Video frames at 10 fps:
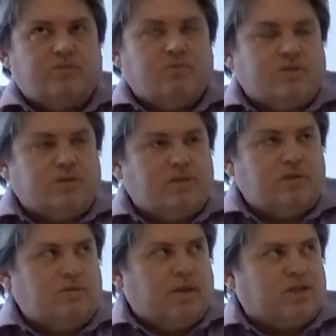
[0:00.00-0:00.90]
was the
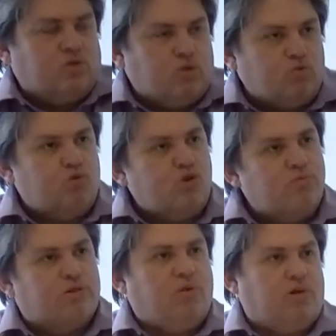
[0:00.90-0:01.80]

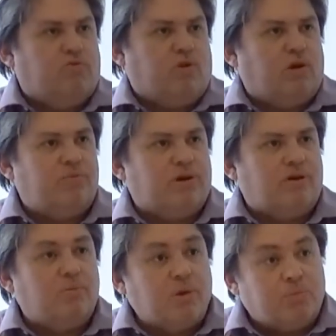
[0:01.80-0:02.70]
rooms quite
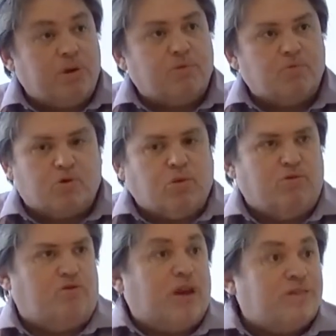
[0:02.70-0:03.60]
vibrant, and people were quite
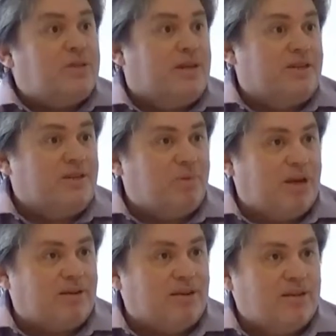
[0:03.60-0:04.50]
fascinated
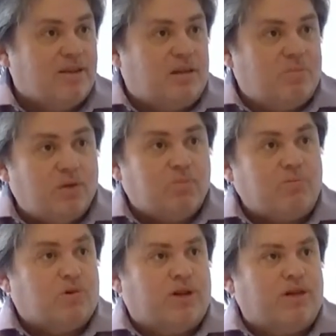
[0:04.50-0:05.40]
about
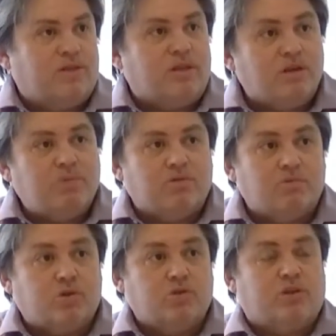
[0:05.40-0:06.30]
pomegranates, you know, but it was good they